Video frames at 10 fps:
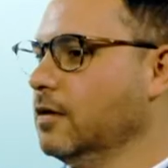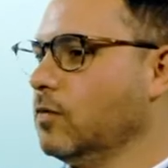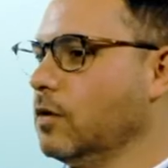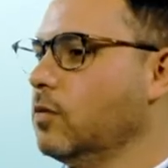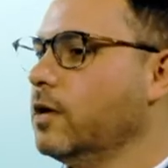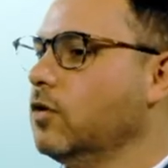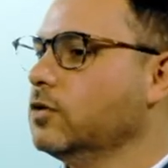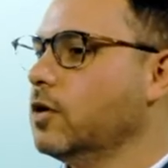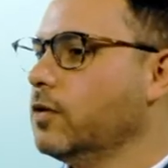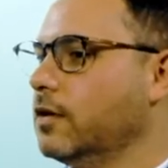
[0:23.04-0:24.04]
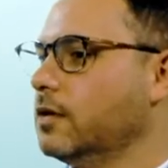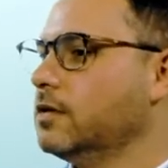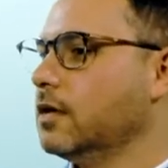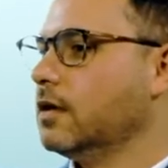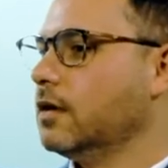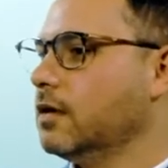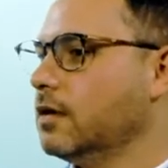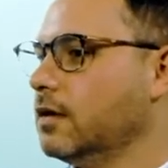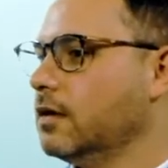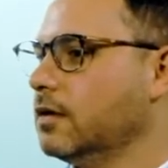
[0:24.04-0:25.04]
Well, we all know
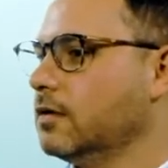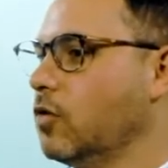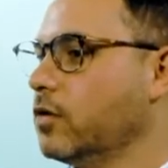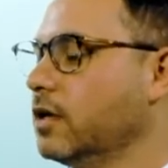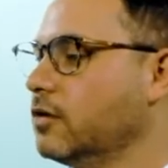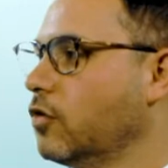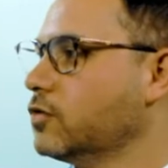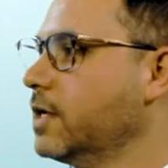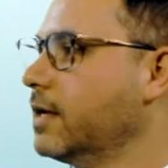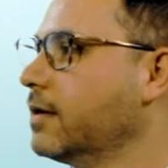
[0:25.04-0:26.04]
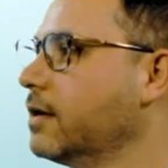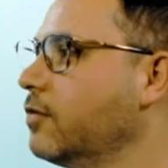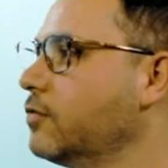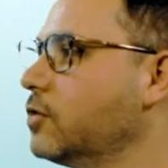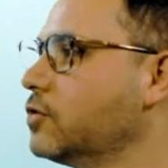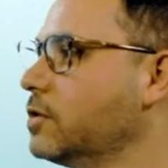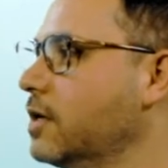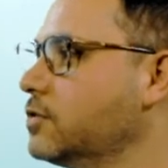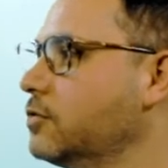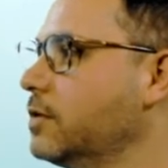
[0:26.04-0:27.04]
that corneal cross-linking
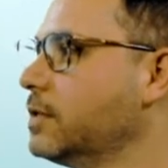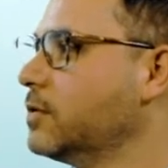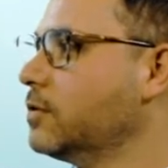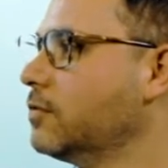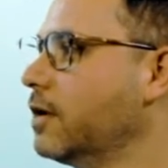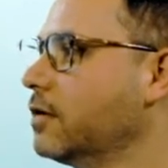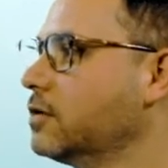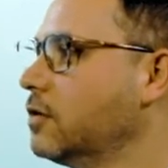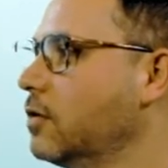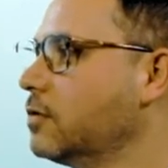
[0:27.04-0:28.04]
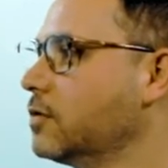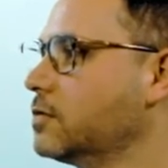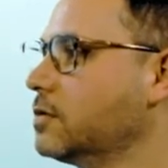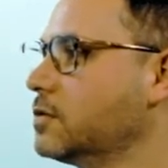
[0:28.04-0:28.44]
revolutionized the treatment of keratoconus.